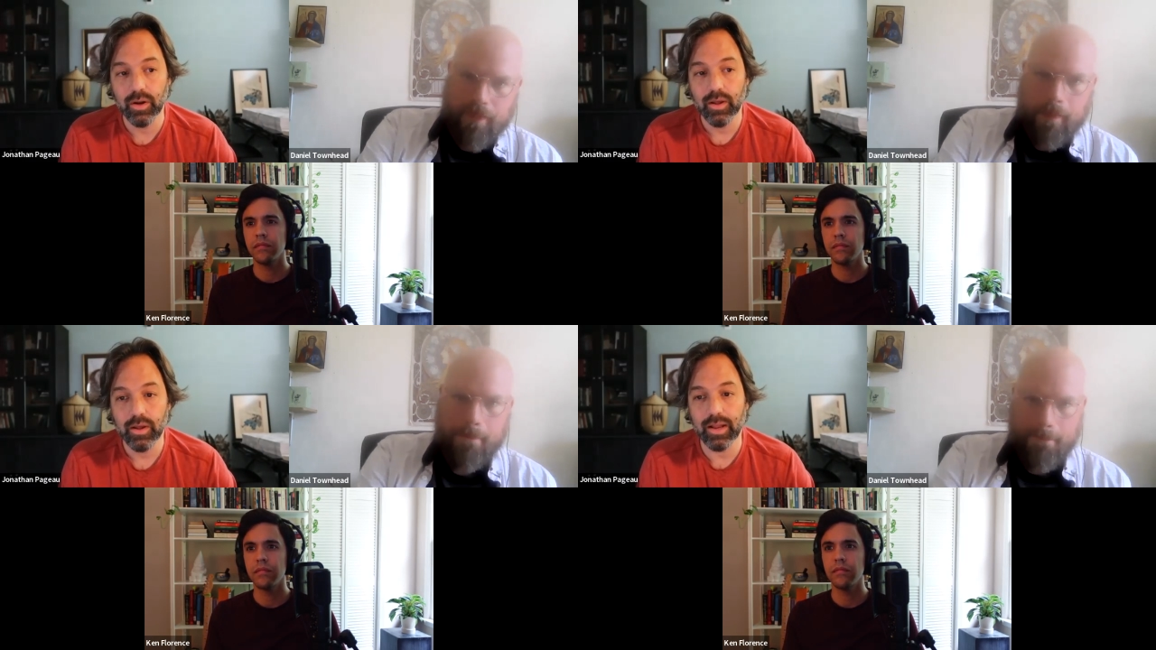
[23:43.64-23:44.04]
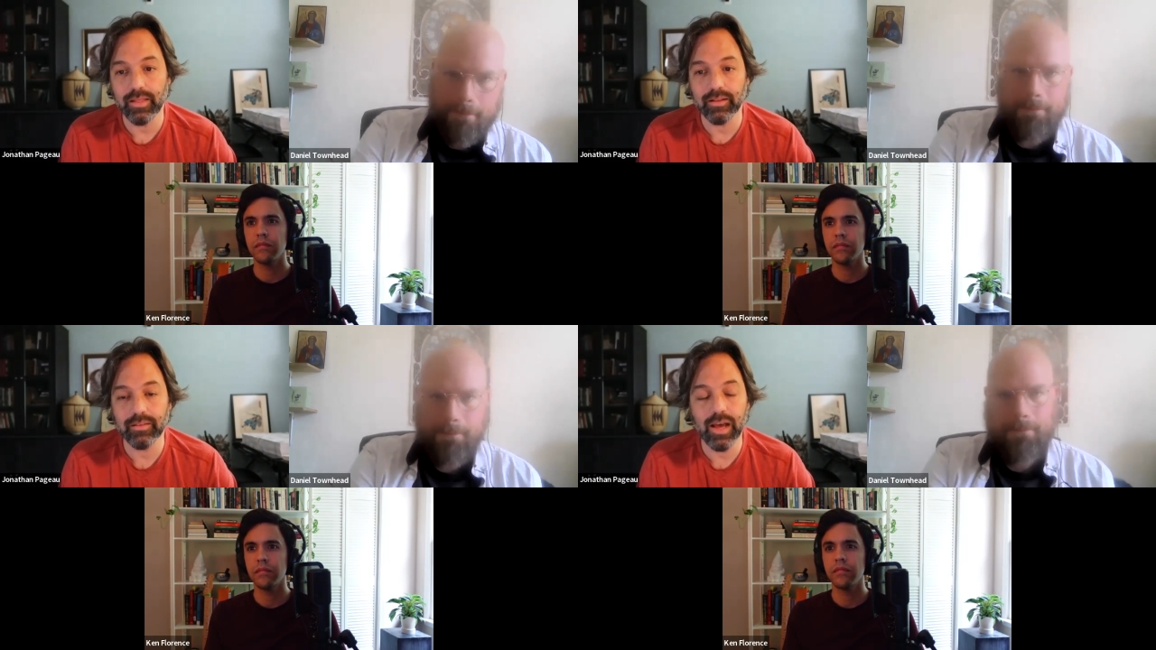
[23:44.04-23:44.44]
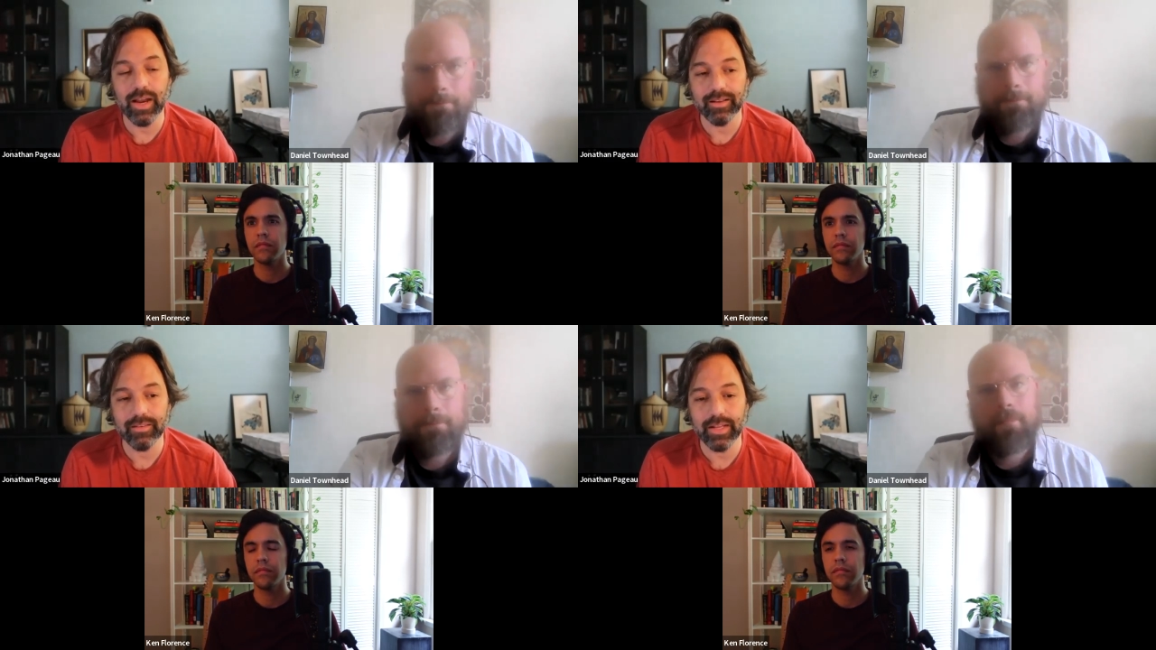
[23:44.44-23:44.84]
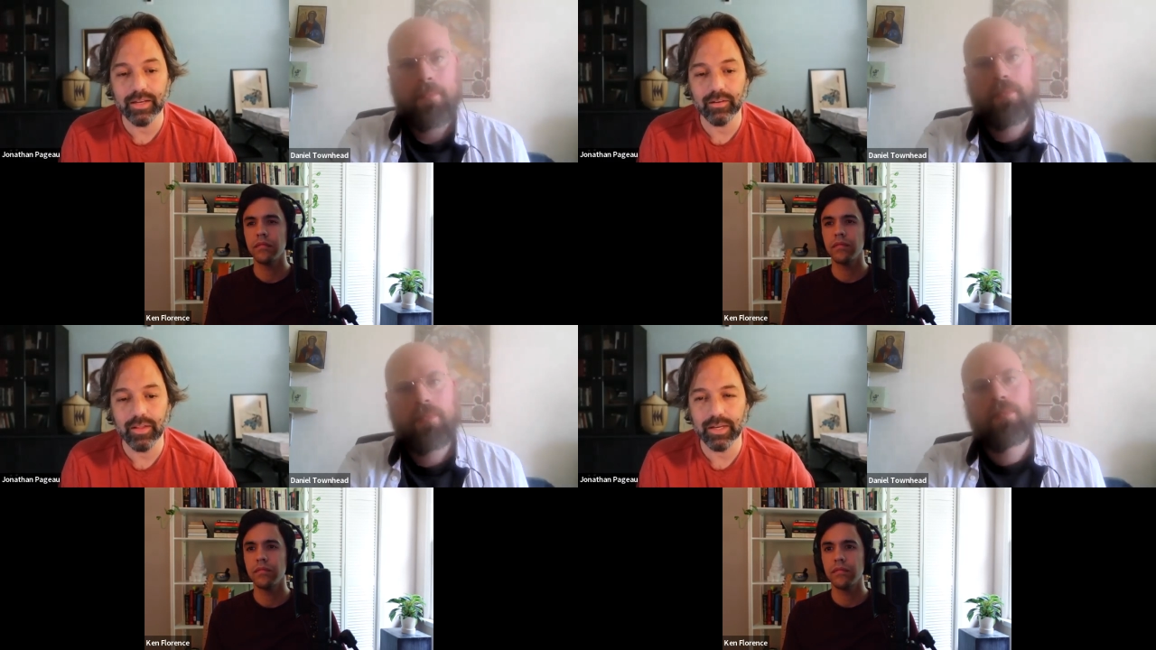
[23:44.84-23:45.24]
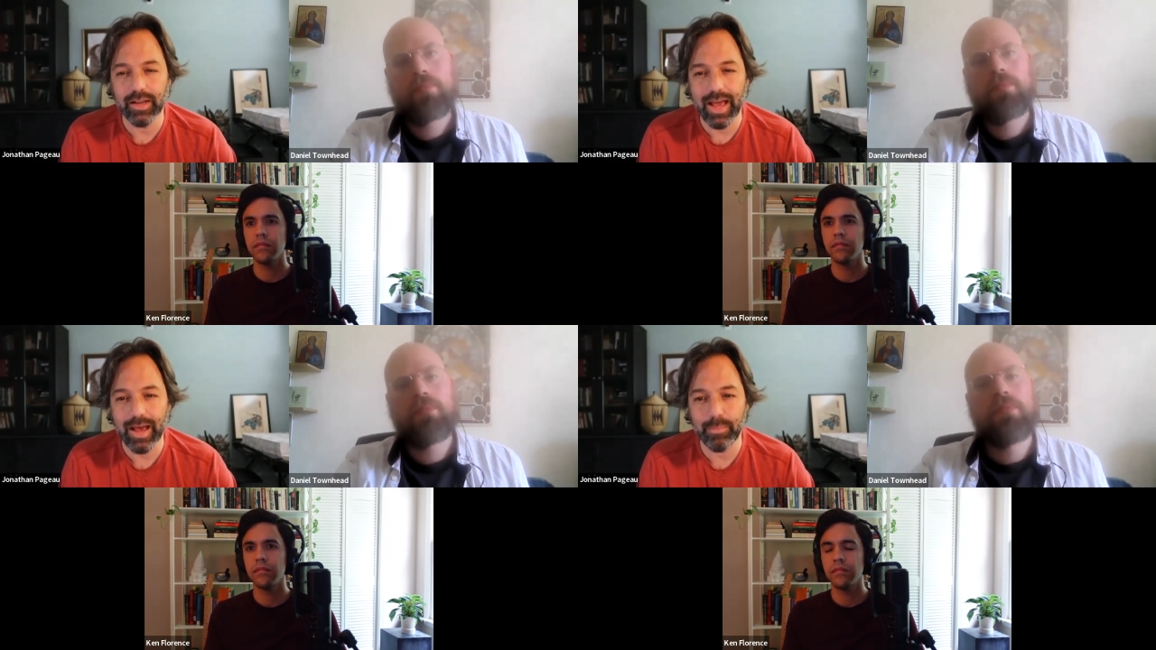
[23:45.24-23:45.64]
Speaker 1: And I think it's not accidental that
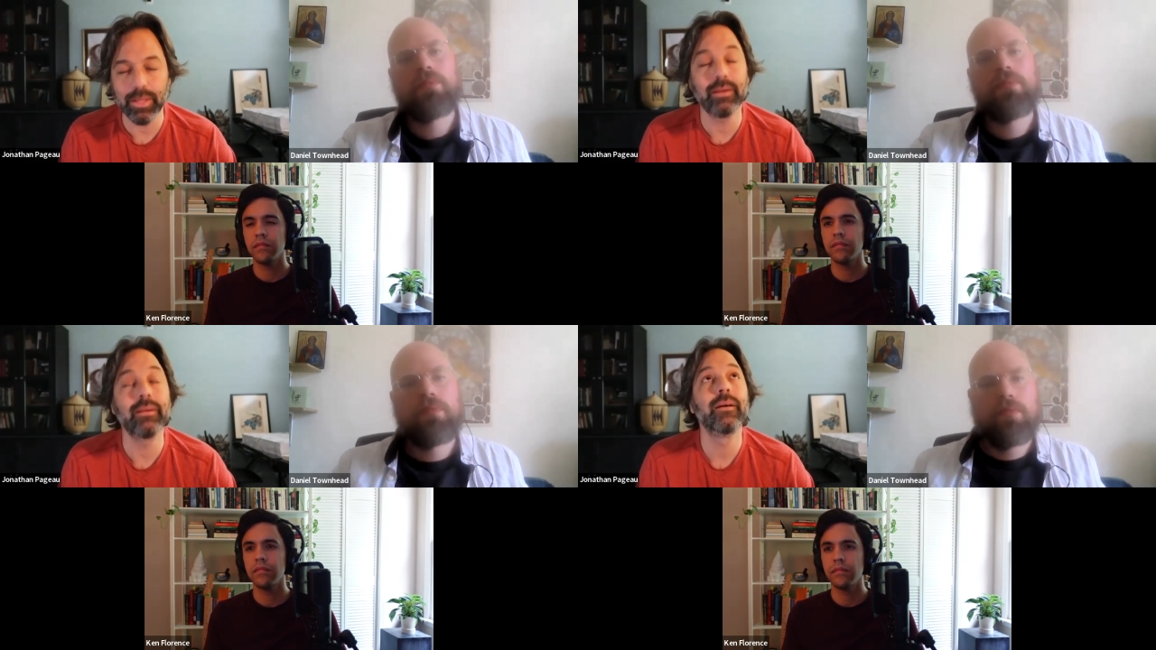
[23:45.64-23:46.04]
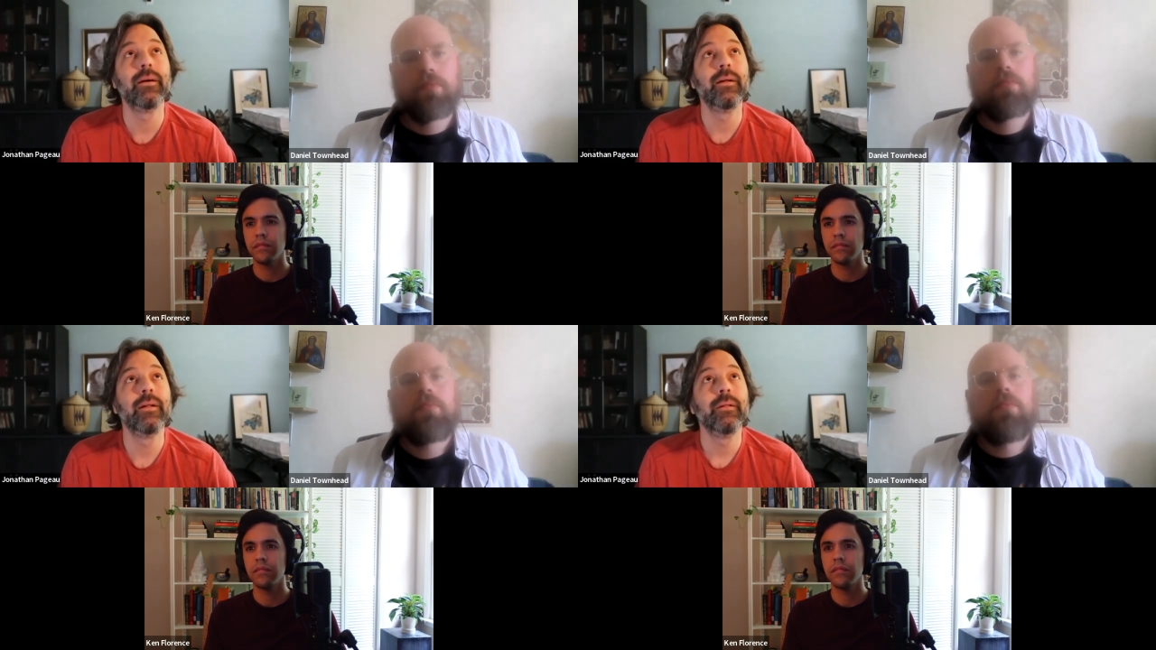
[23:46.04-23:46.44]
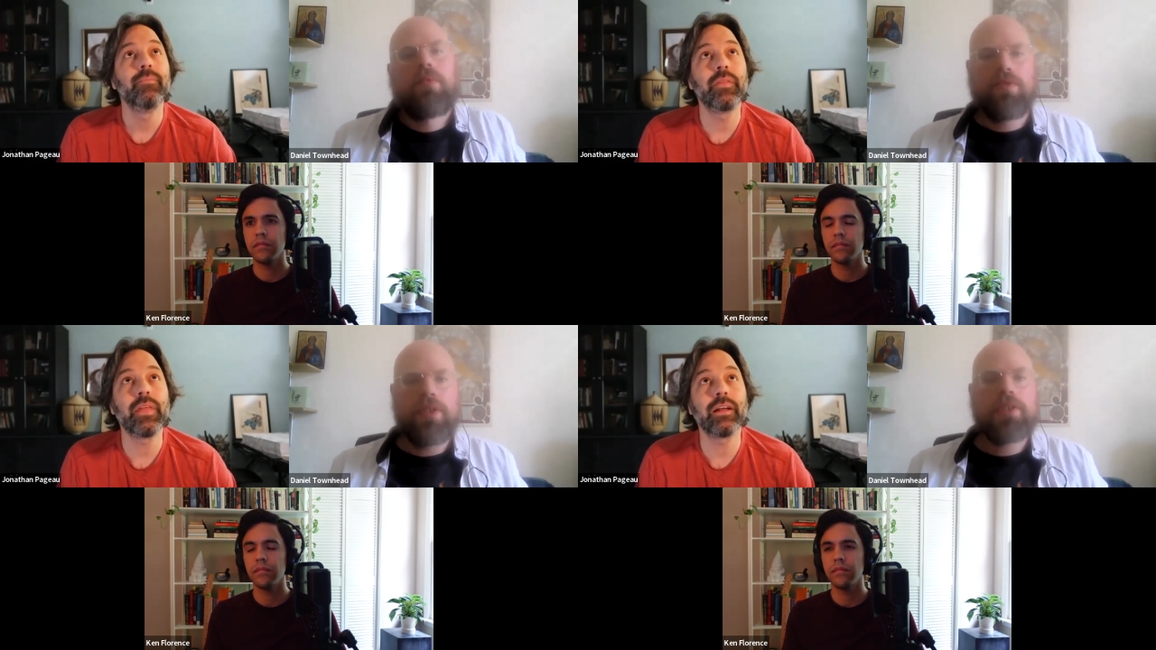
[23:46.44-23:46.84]
it happened that that